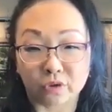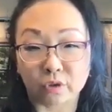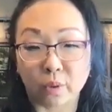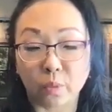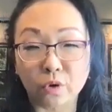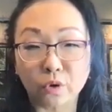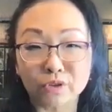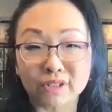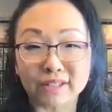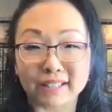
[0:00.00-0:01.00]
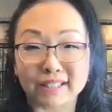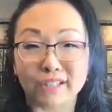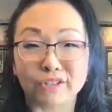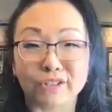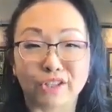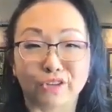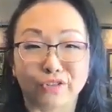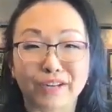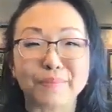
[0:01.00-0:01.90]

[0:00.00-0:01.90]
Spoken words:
So I won't go into the details. You can read